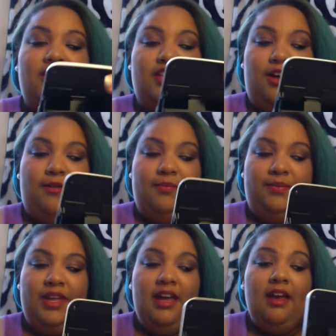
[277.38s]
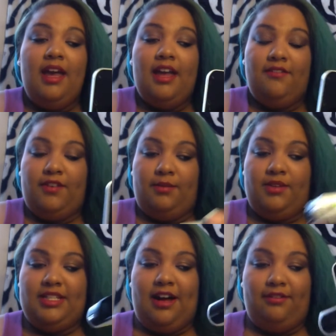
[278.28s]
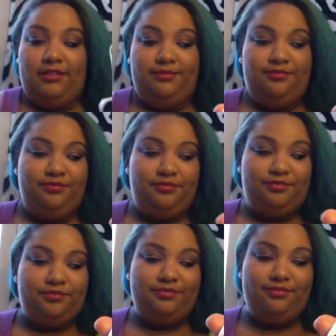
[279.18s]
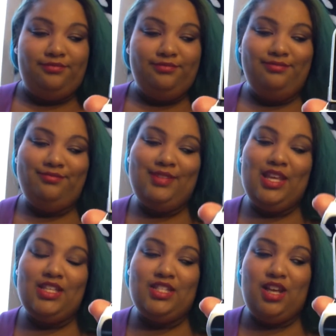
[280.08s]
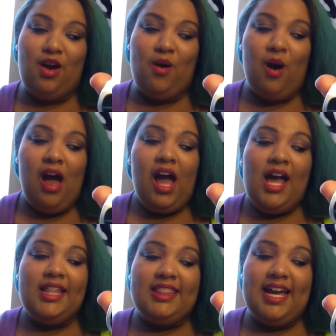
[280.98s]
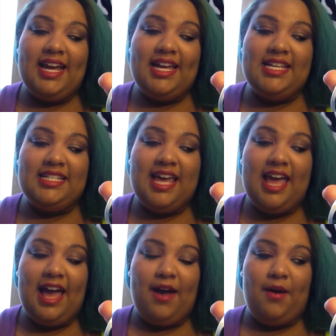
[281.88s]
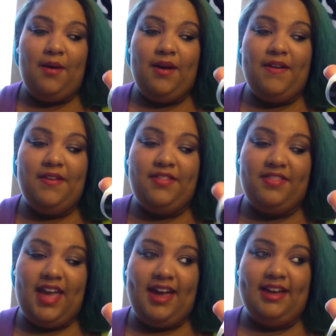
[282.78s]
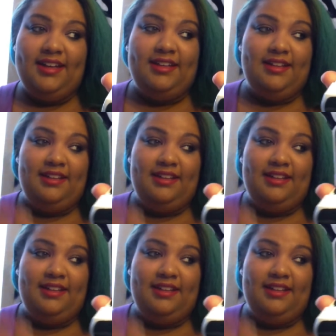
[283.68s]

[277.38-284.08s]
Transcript: so and film yourself. So that is how that